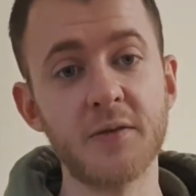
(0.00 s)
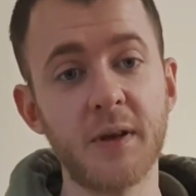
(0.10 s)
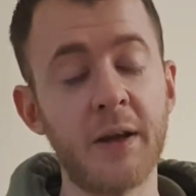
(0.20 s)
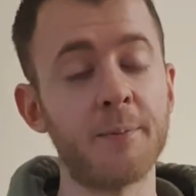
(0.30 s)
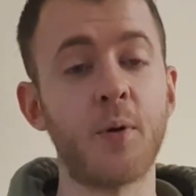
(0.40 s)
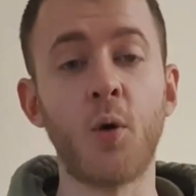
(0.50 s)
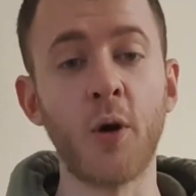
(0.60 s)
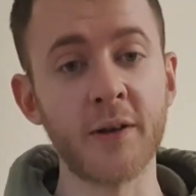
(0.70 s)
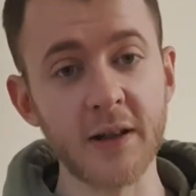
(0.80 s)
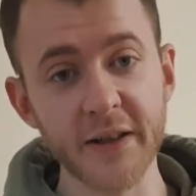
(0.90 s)

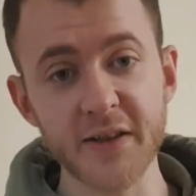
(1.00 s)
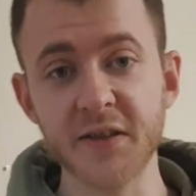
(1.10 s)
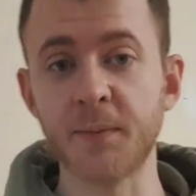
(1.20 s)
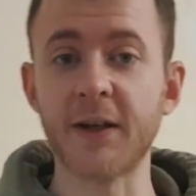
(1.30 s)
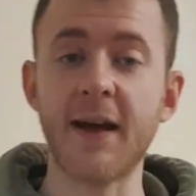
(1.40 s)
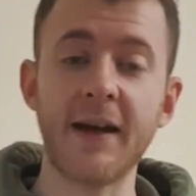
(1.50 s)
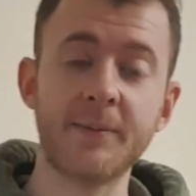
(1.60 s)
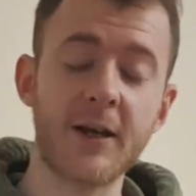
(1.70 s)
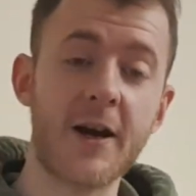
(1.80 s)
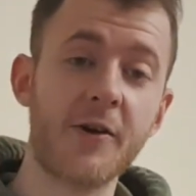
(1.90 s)
importantly to my name
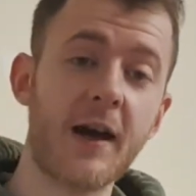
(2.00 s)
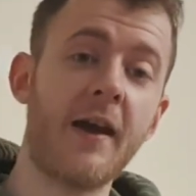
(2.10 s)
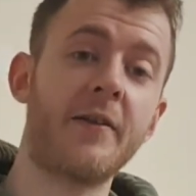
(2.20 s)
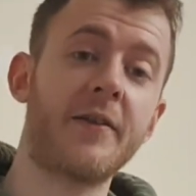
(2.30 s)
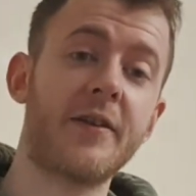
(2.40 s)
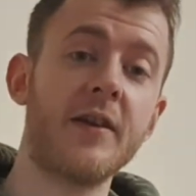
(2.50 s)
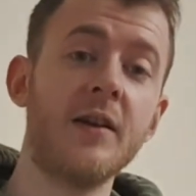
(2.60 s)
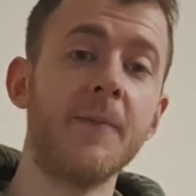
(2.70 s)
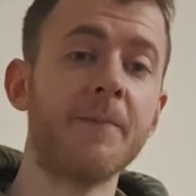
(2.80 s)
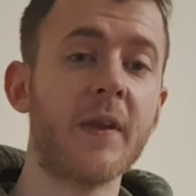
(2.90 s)
now. And
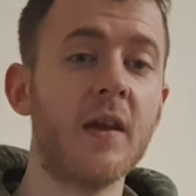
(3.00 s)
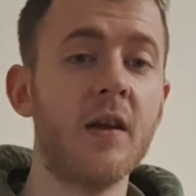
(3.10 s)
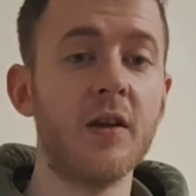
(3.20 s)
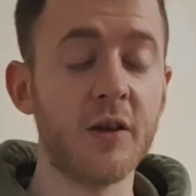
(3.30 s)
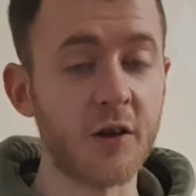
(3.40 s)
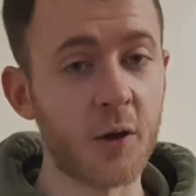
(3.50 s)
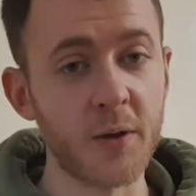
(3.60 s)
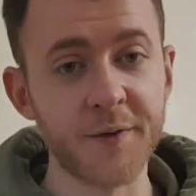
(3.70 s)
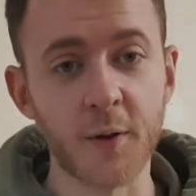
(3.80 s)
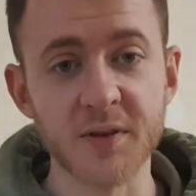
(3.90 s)
you know,
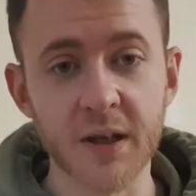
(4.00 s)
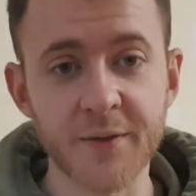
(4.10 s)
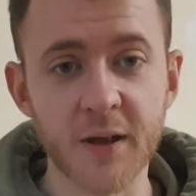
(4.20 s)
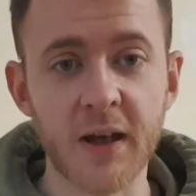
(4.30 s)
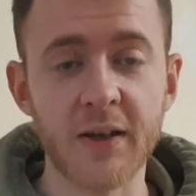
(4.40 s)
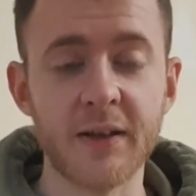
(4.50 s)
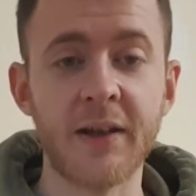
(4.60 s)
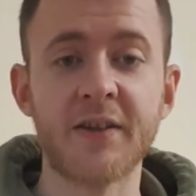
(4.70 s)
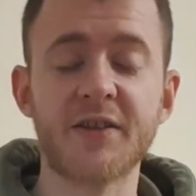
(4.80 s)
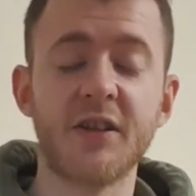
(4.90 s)
if I was ever in
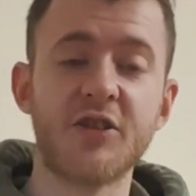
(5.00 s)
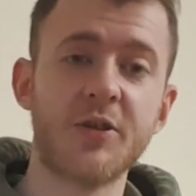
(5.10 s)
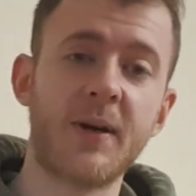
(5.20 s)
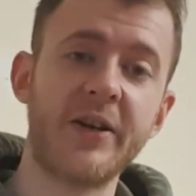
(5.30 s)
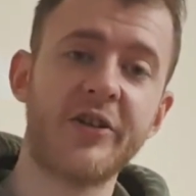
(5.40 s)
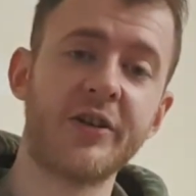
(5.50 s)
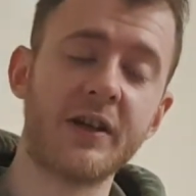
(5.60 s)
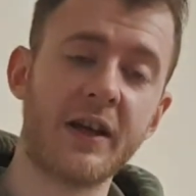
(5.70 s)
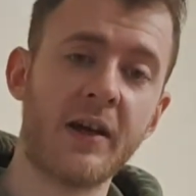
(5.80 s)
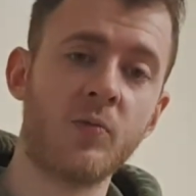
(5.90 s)
a situation
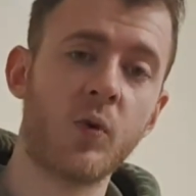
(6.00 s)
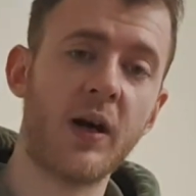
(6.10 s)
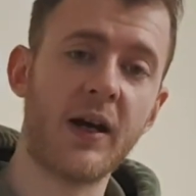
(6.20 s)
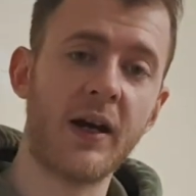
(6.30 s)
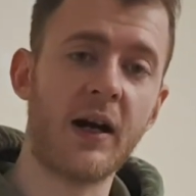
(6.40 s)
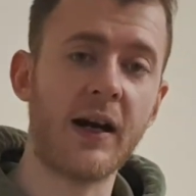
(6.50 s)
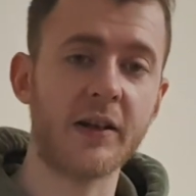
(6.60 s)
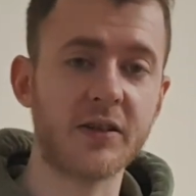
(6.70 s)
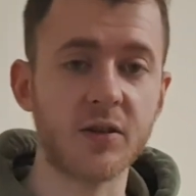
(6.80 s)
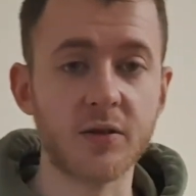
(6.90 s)
again where I had
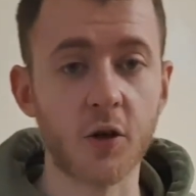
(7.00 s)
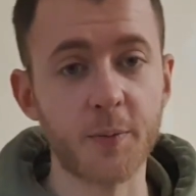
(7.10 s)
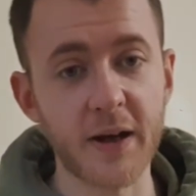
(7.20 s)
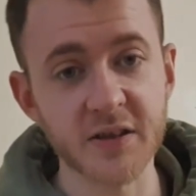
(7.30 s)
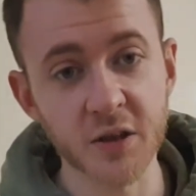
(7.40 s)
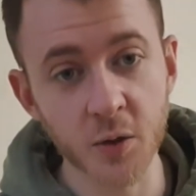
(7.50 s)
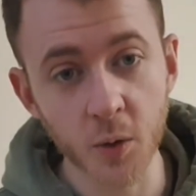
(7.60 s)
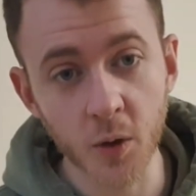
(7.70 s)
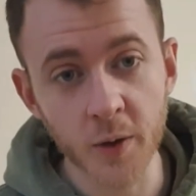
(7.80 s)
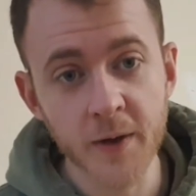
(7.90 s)
to go back to
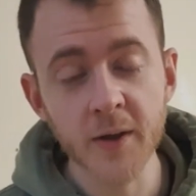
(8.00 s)
court,